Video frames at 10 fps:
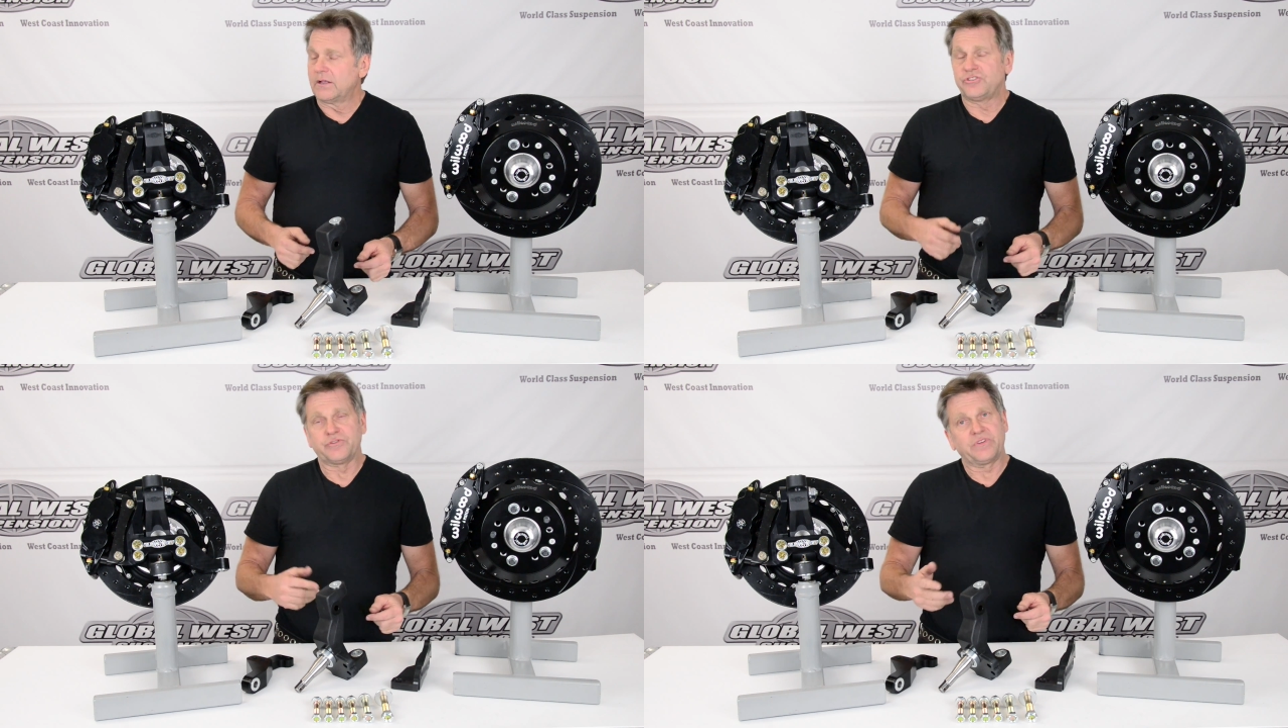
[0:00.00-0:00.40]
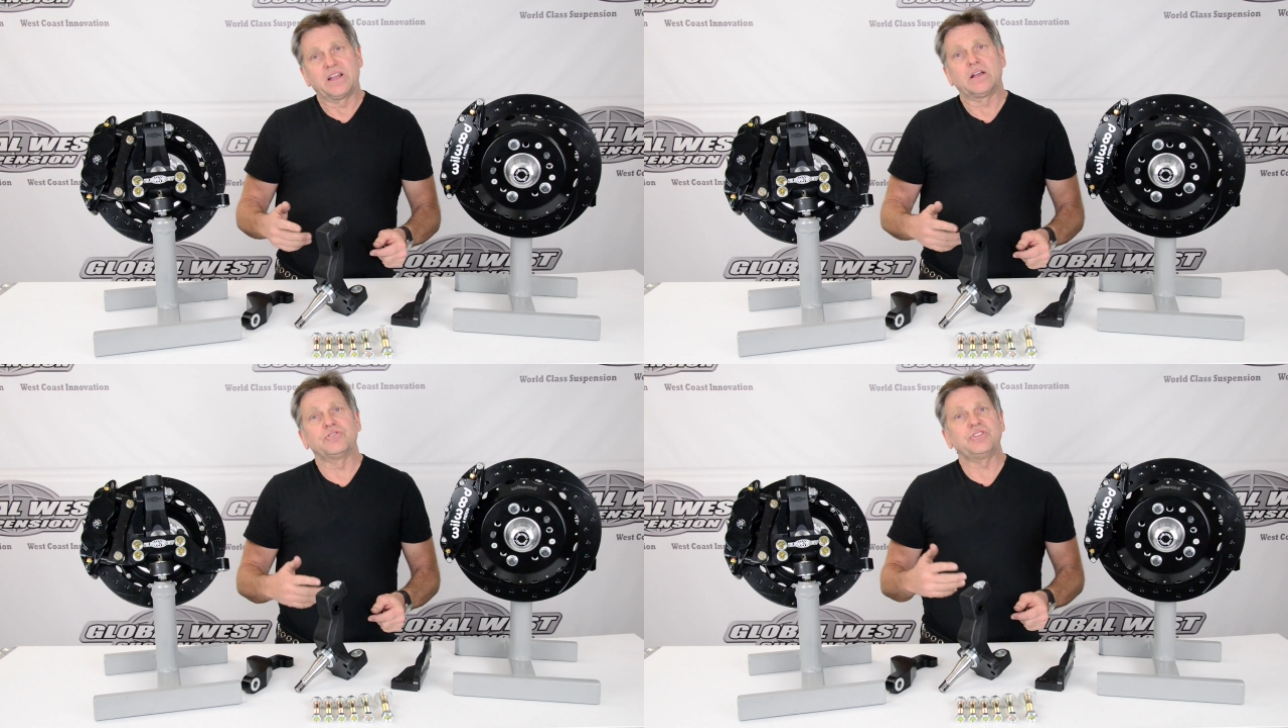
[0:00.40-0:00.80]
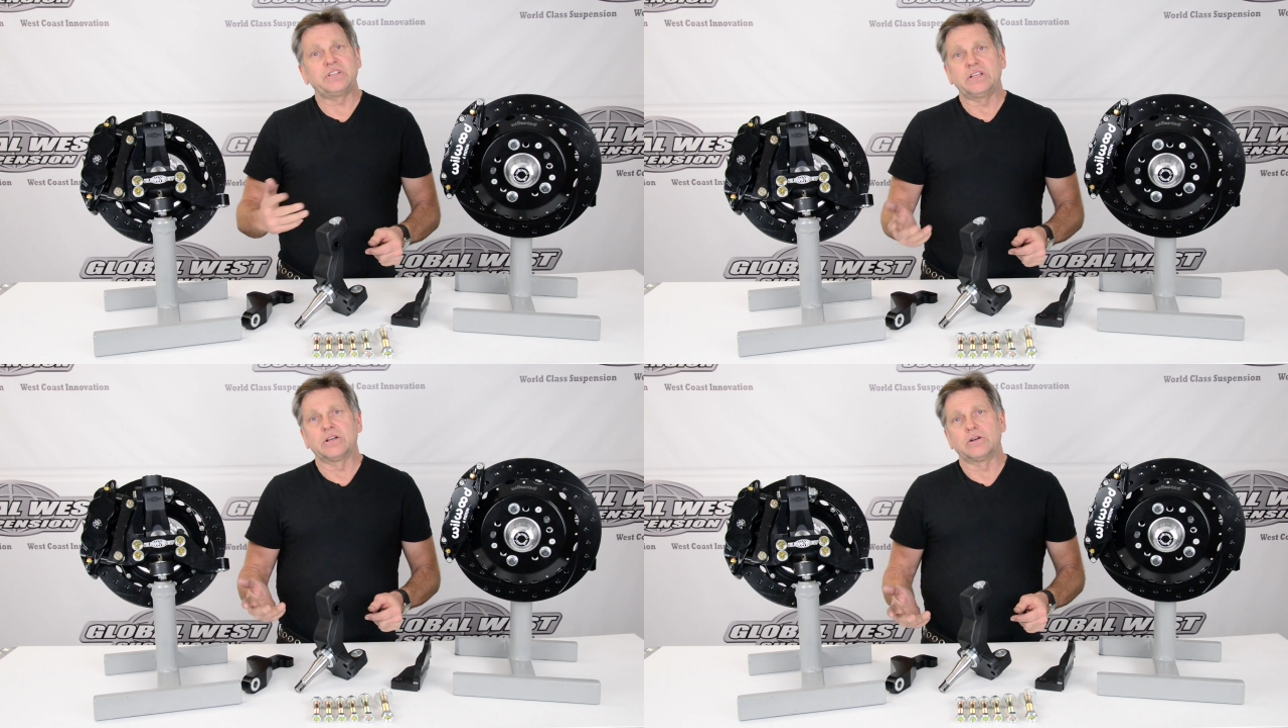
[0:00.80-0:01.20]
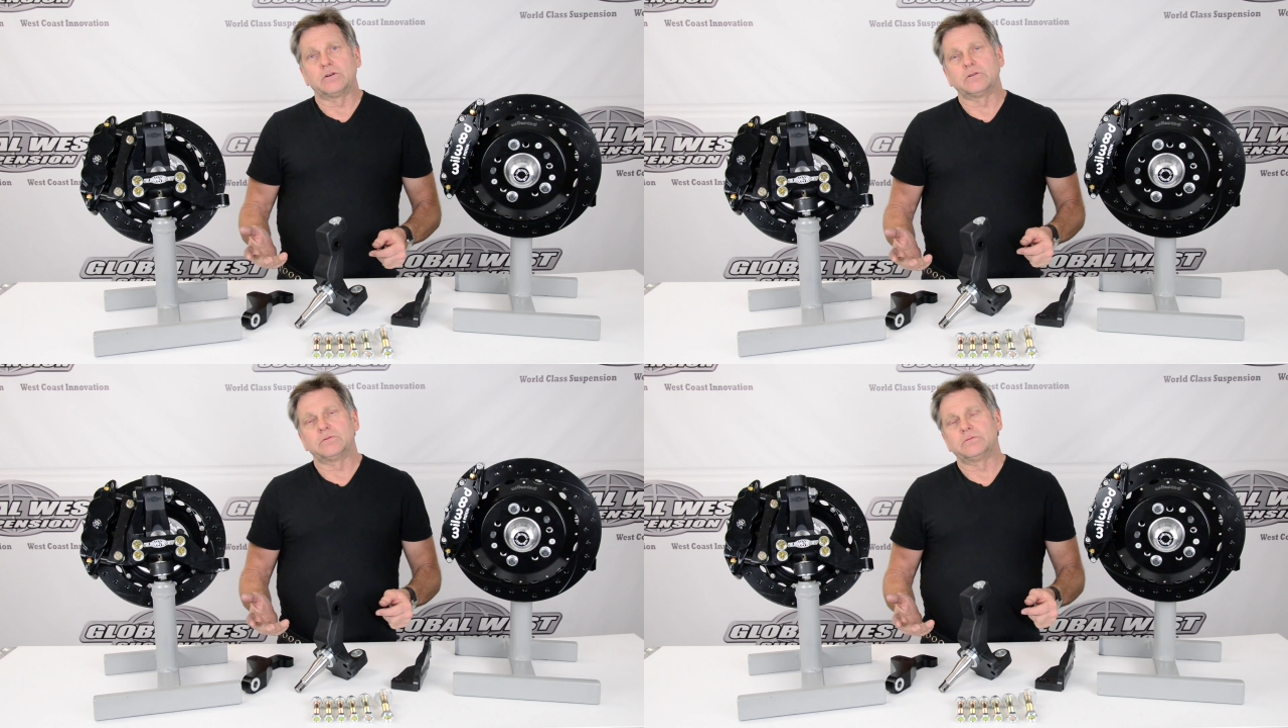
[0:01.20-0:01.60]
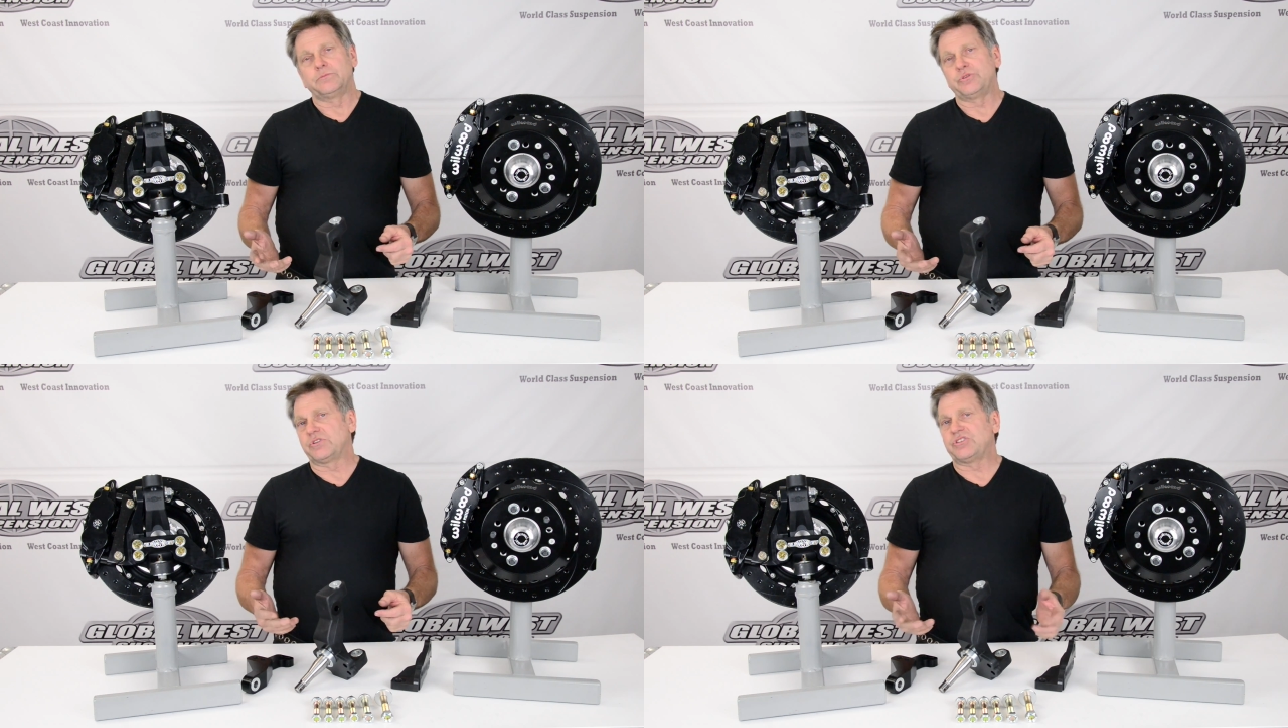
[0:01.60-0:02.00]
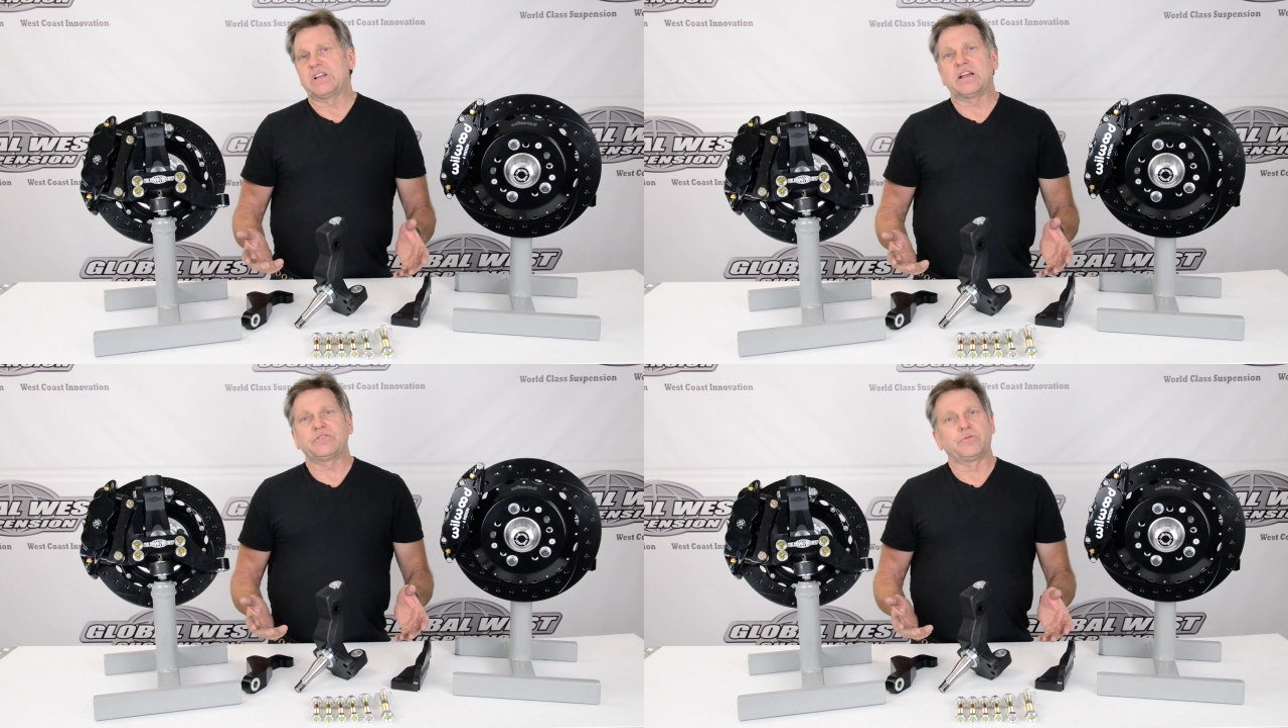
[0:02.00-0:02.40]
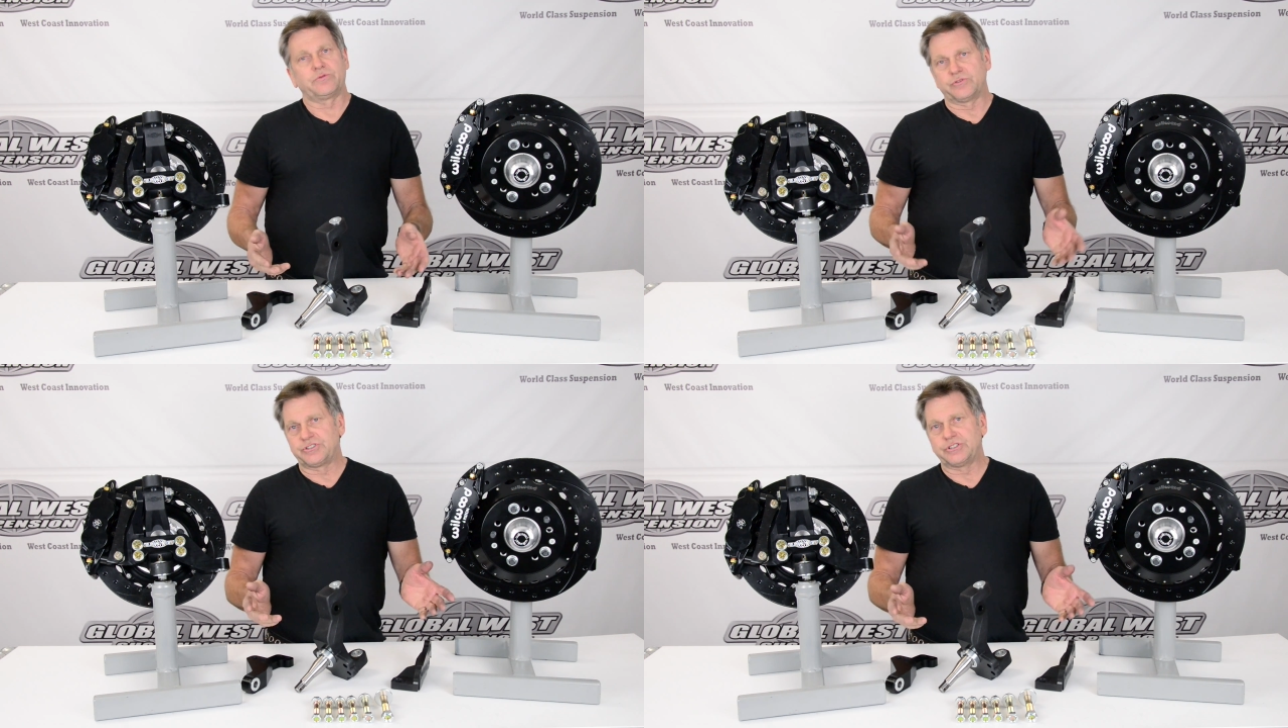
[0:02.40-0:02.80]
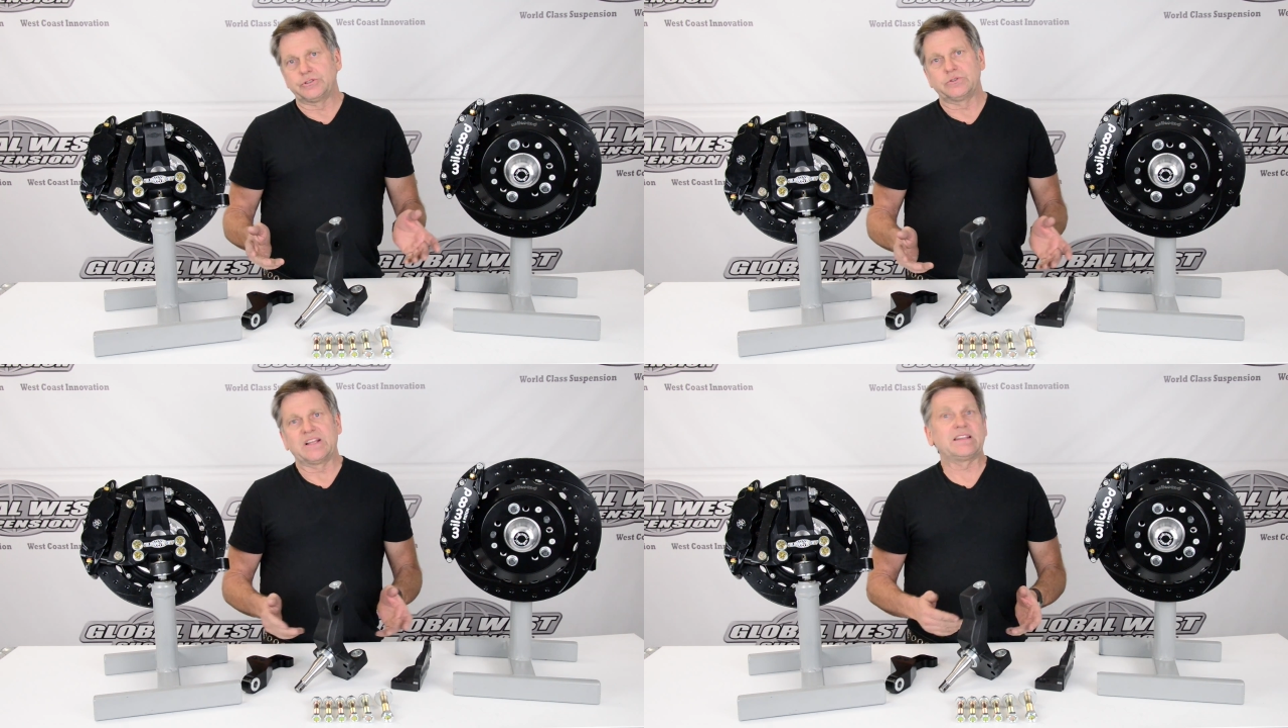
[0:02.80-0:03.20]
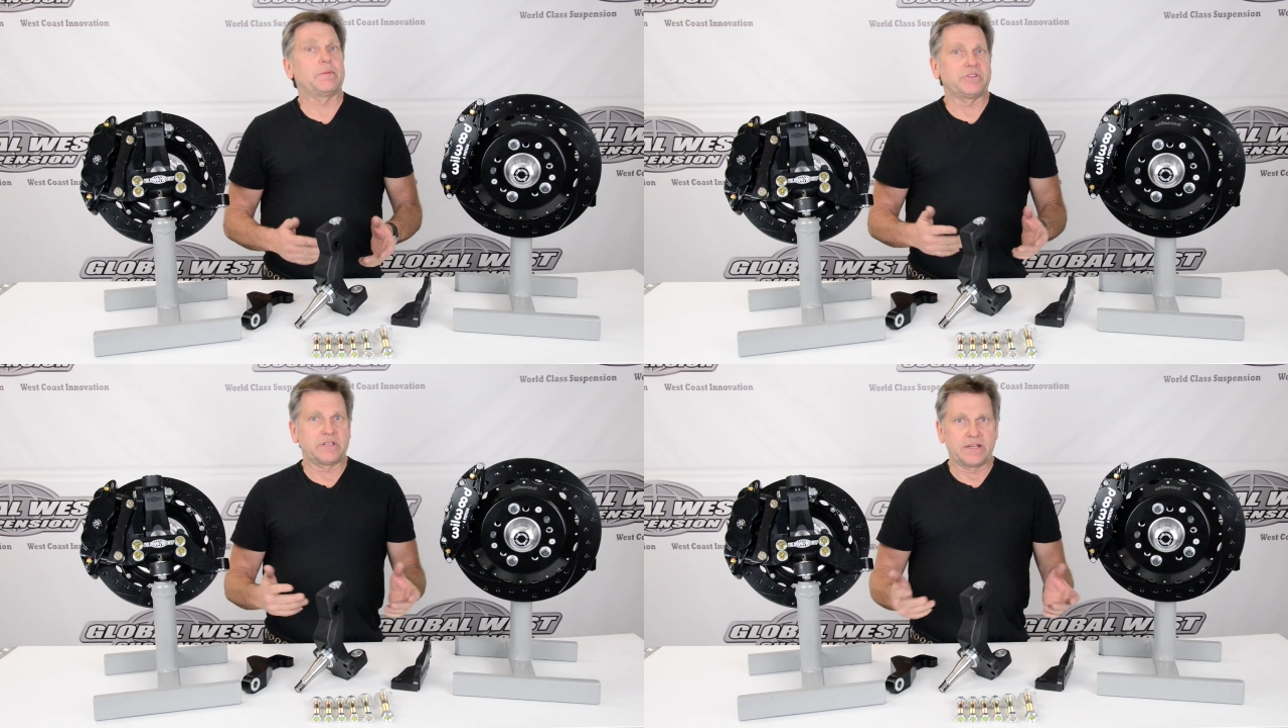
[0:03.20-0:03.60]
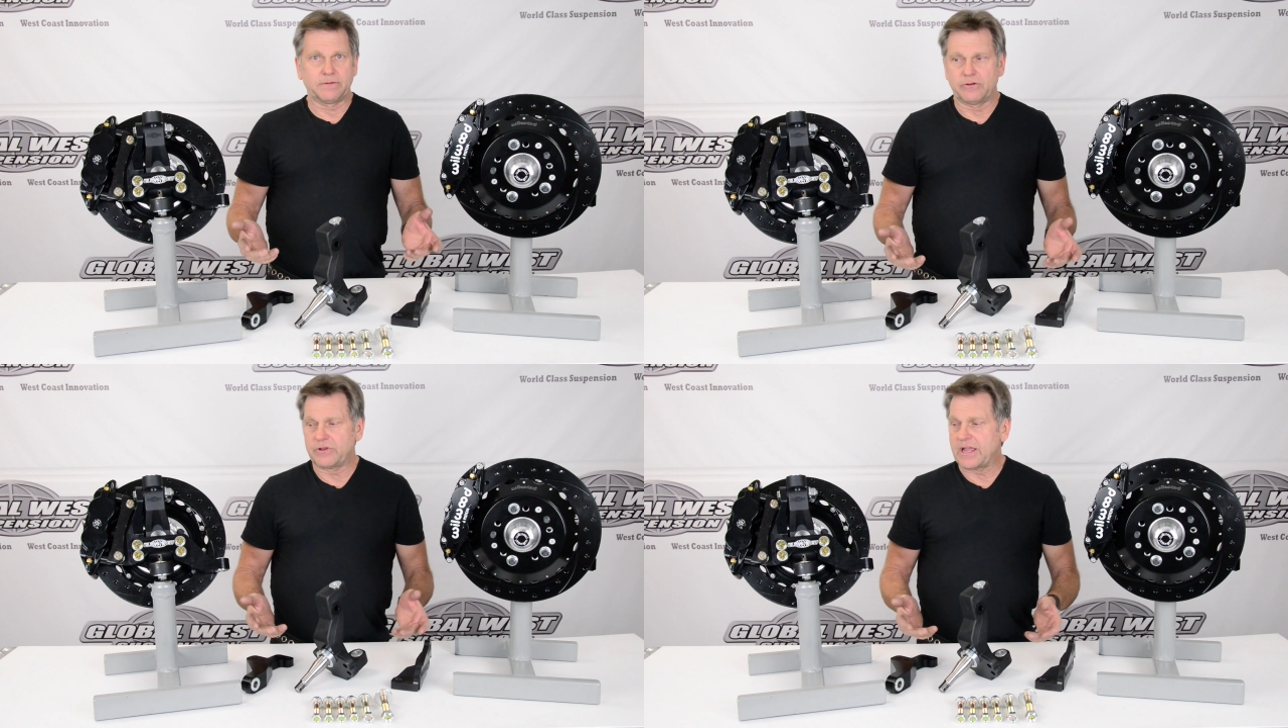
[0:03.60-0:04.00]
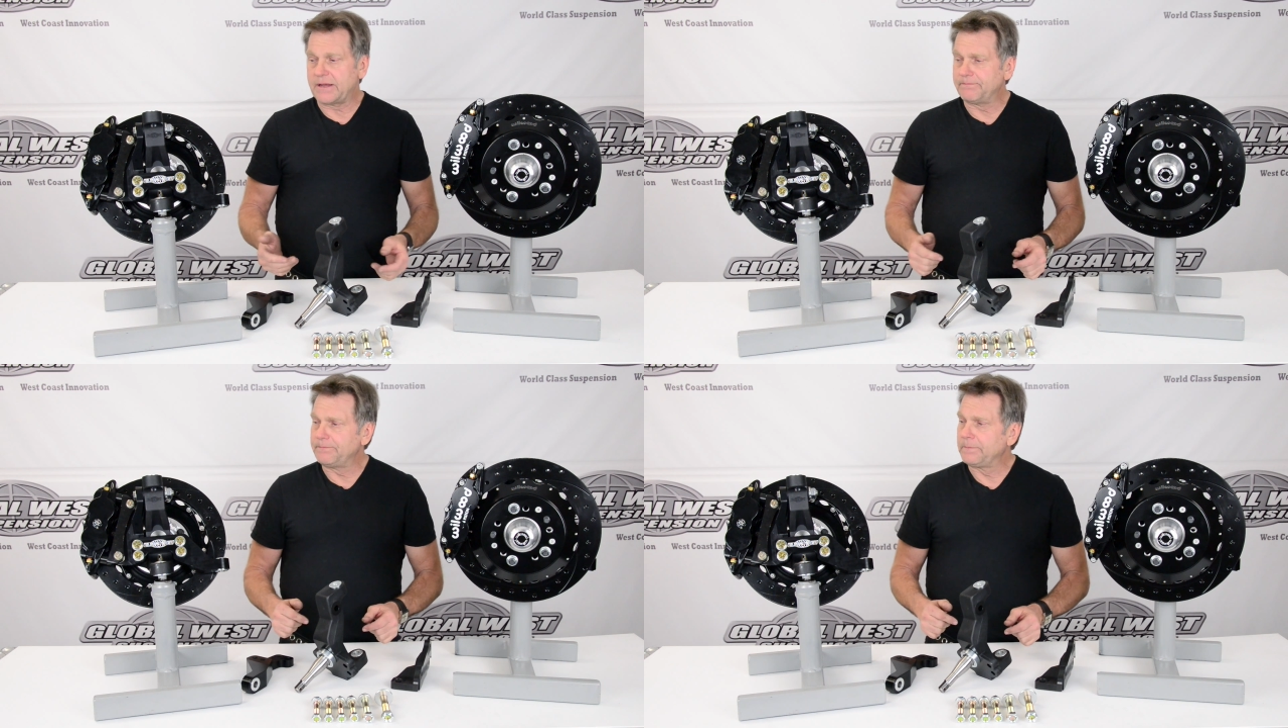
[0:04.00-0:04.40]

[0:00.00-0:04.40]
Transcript: Chevelle, GTO, Buick GS, 442, that type of thing, okay?